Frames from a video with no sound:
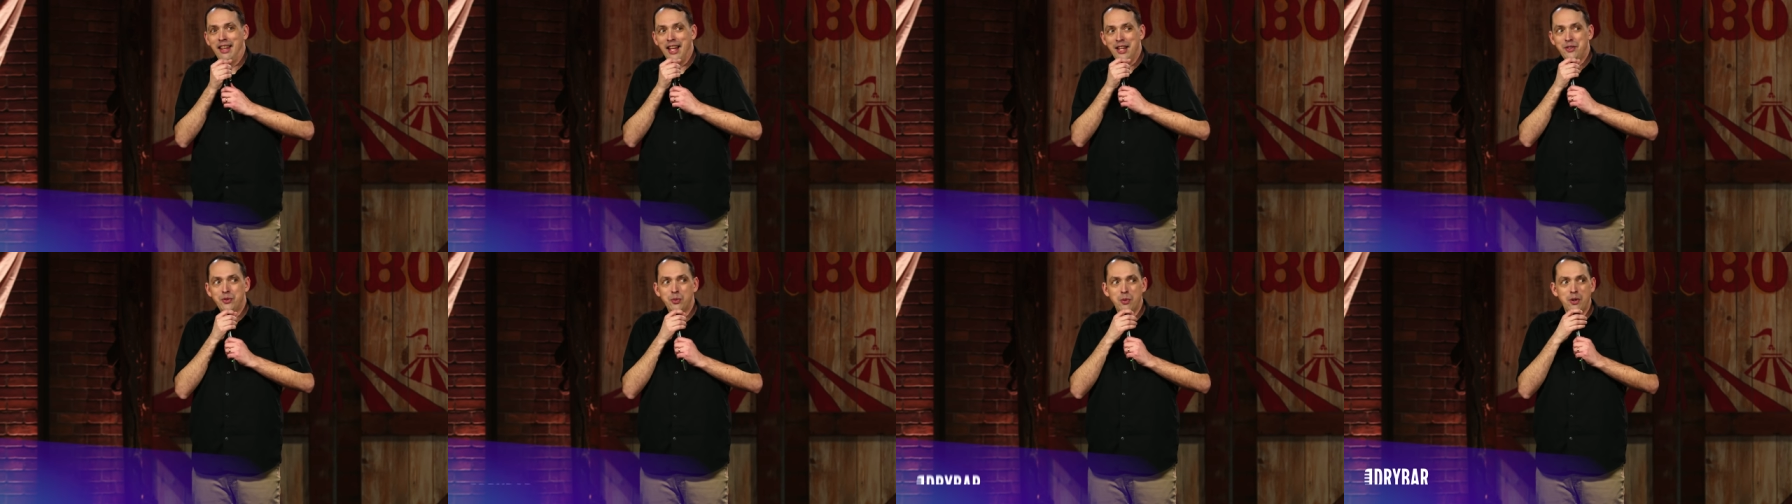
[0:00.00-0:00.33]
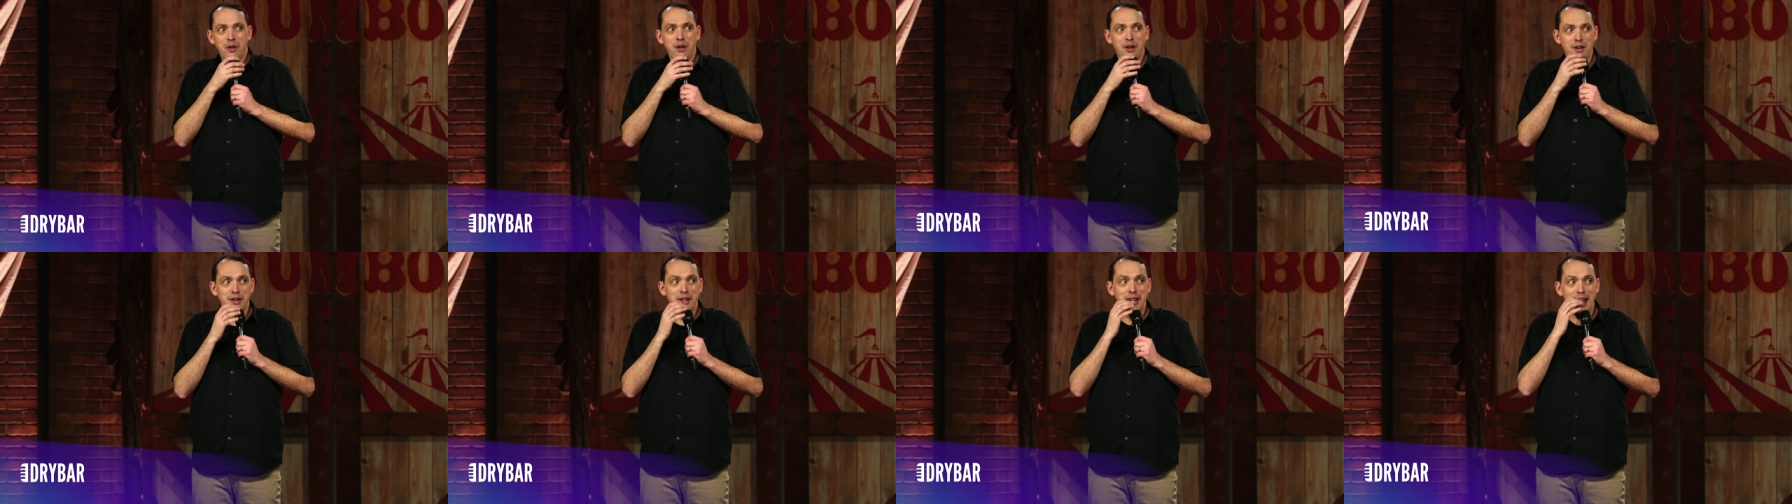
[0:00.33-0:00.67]
That's
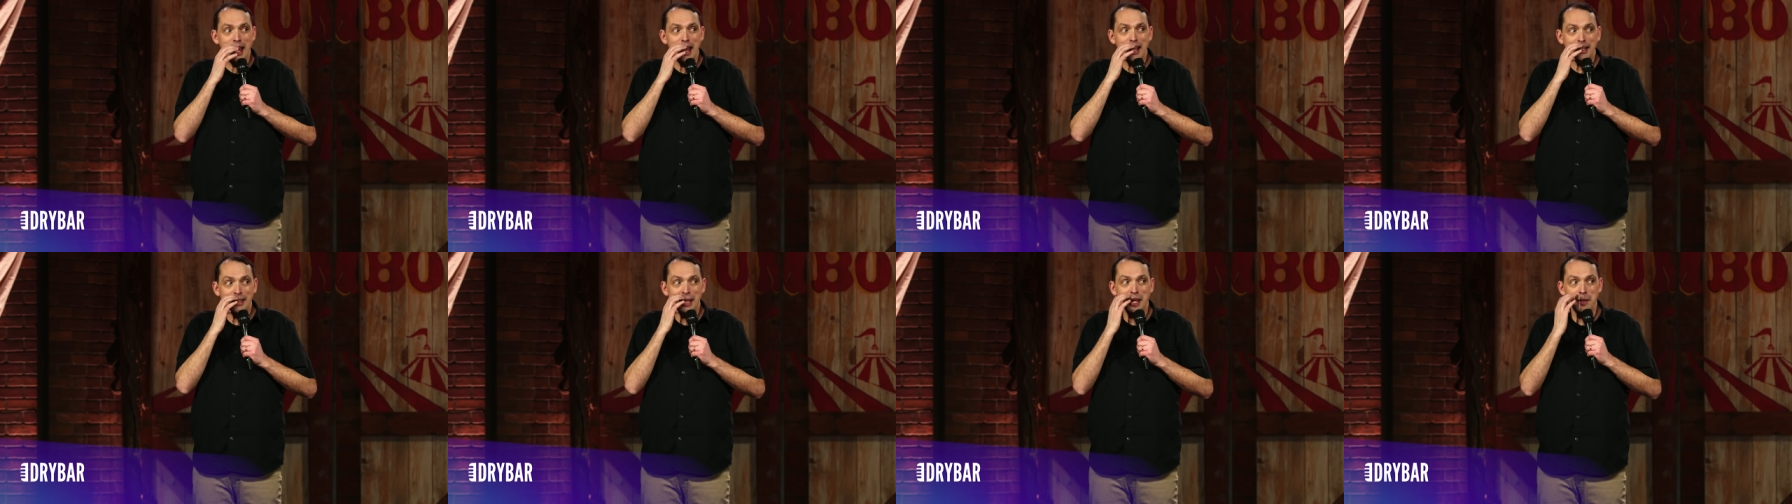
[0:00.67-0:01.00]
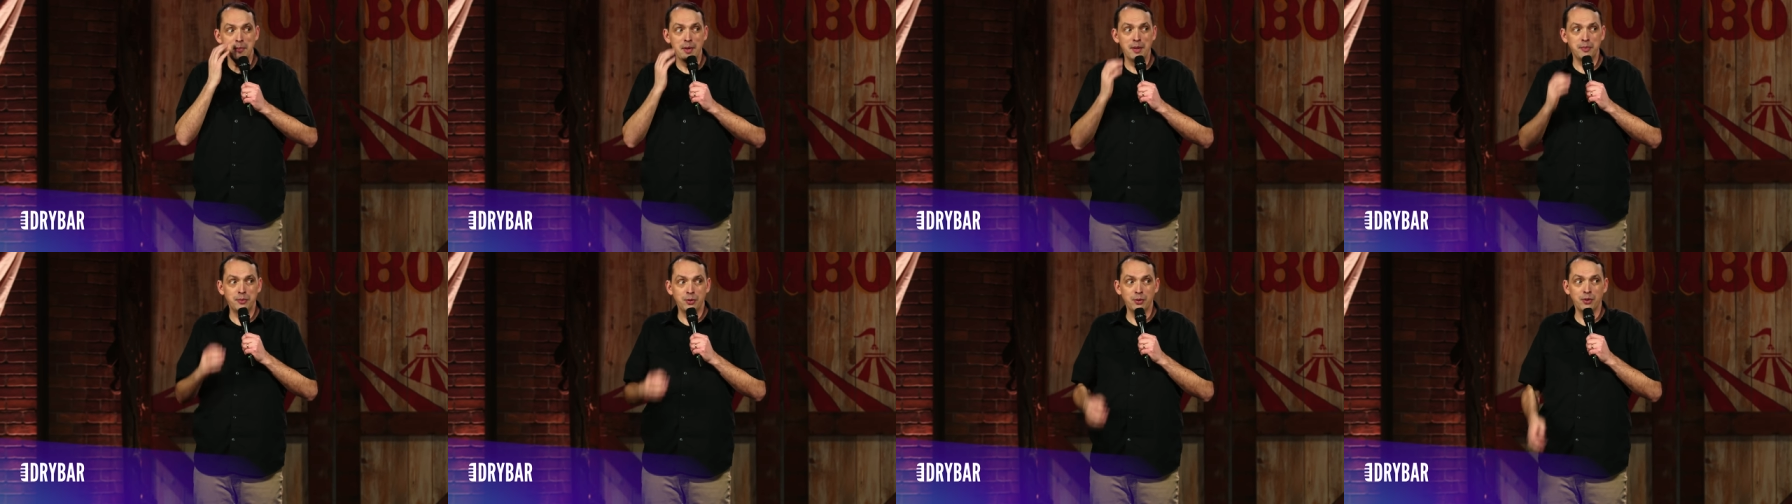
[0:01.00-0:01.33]
when her dad
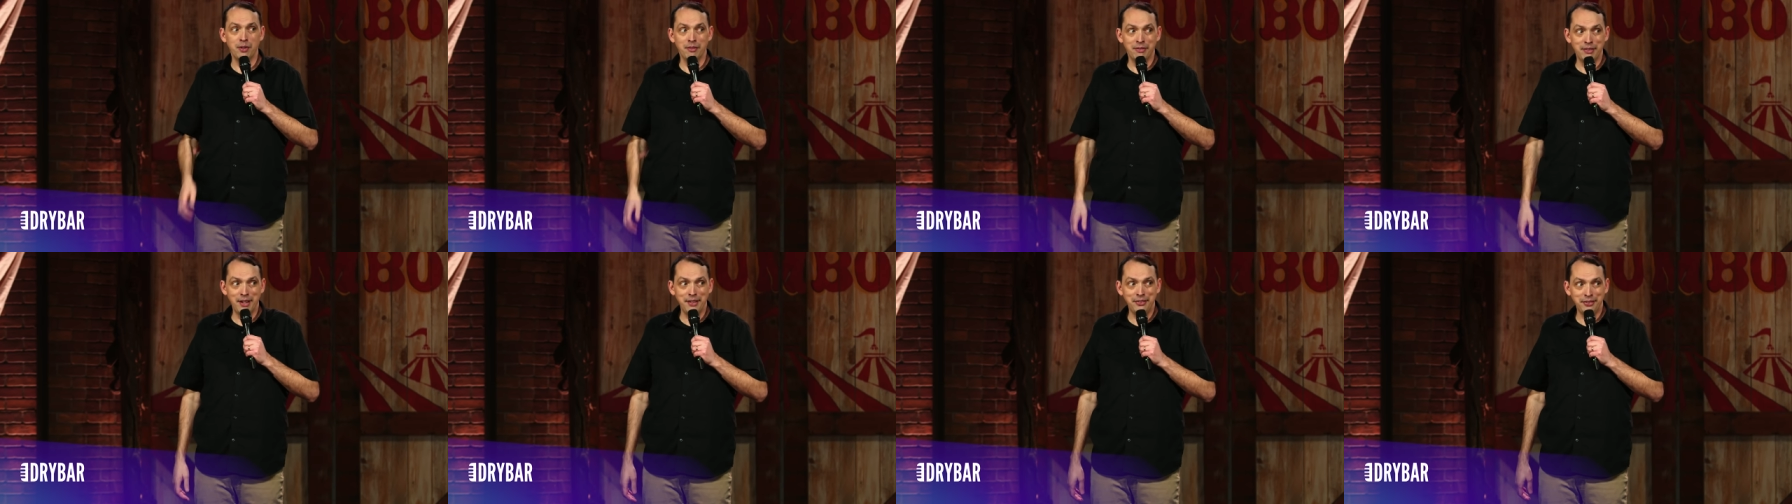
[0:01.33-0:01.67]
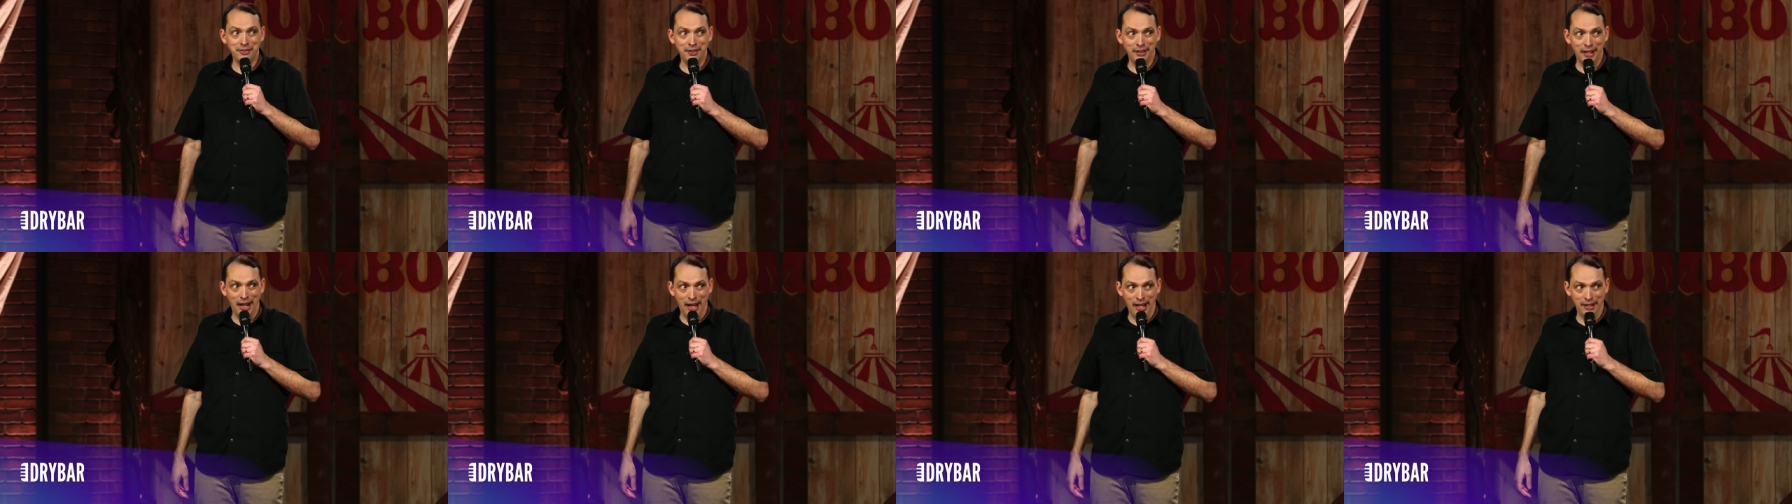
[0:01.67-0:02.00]
came up to
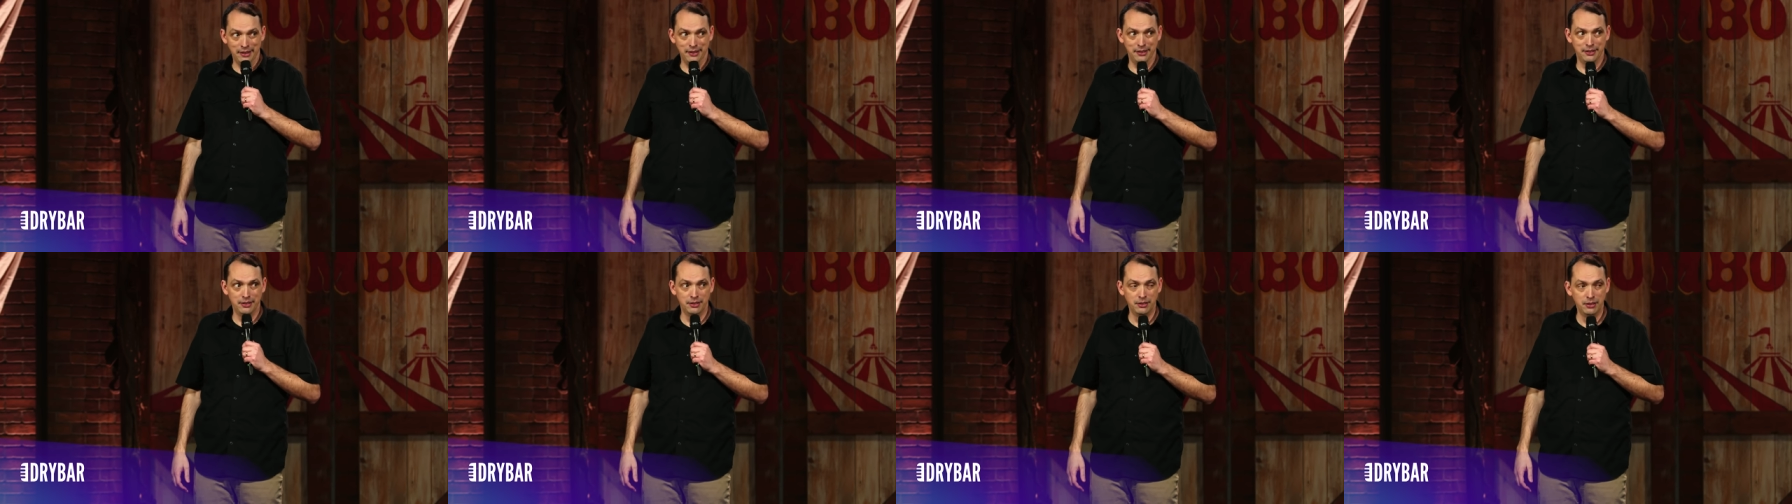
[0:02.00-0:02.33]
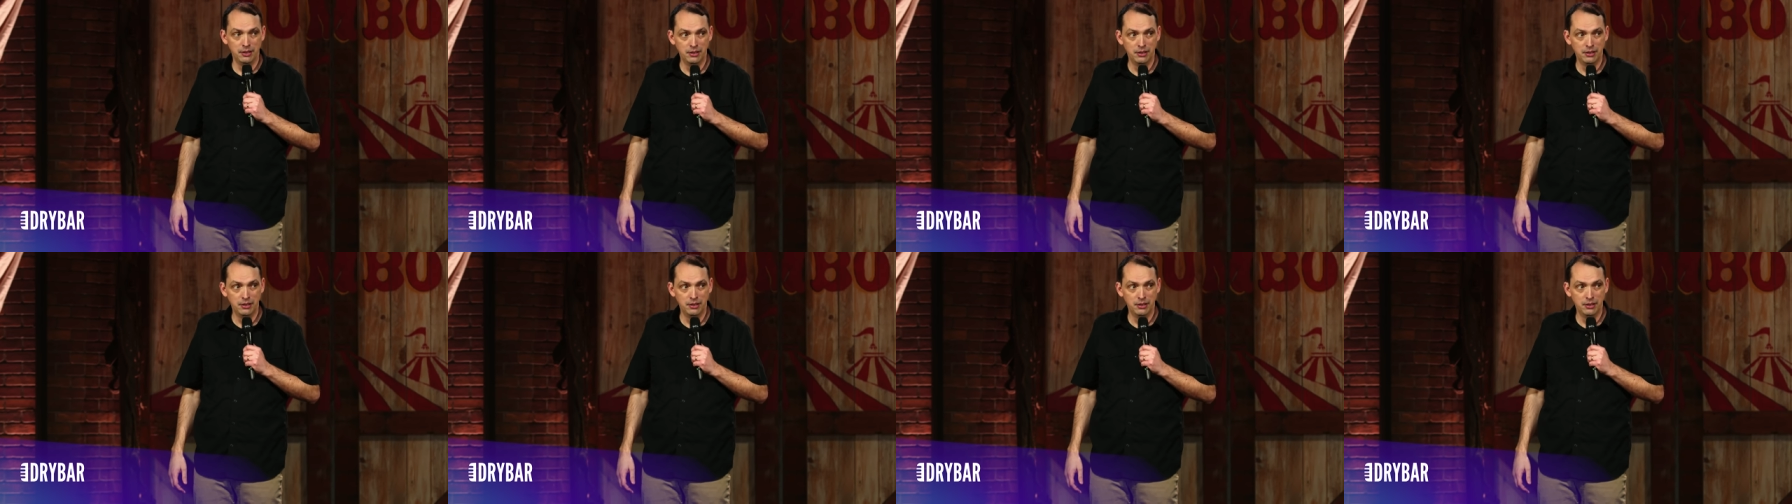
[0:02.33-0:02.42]
investigate